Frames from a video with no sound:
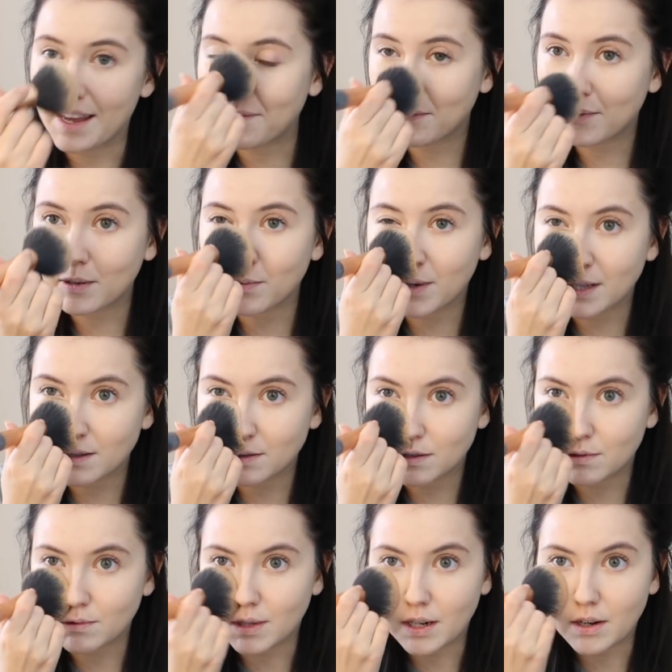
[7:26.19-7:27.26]
Everyone went
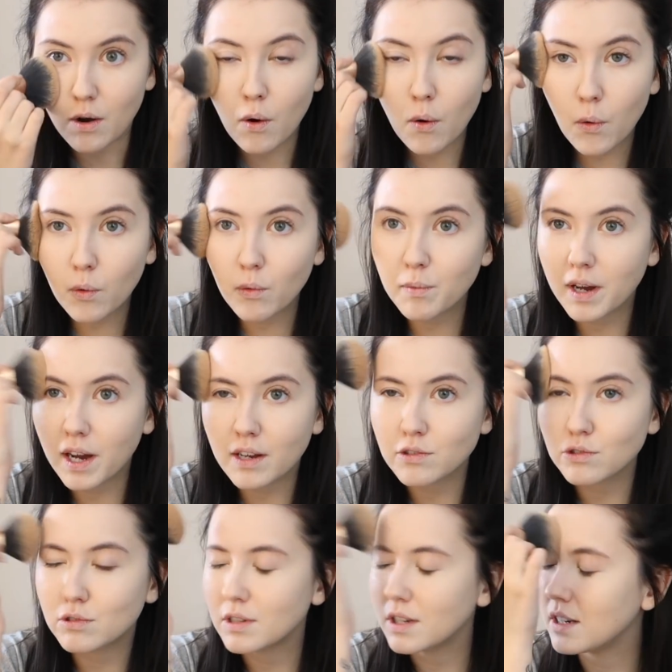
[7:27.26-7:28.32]
to their home
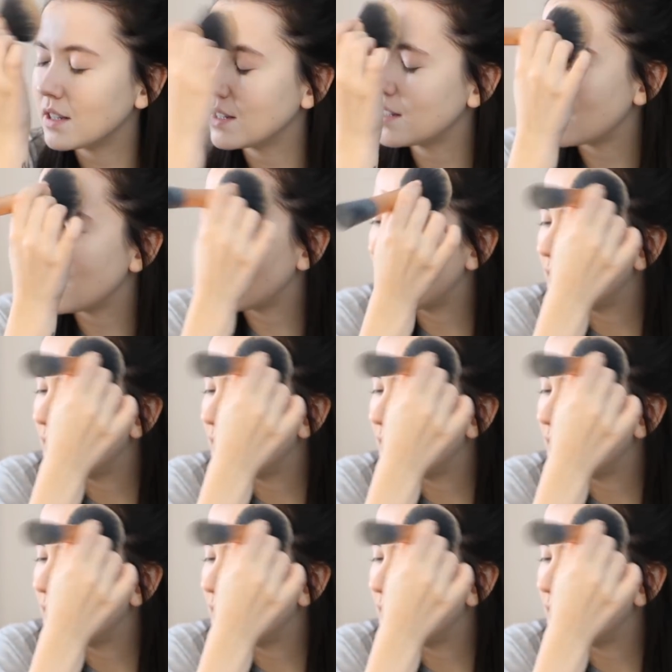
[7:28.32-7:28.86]
countries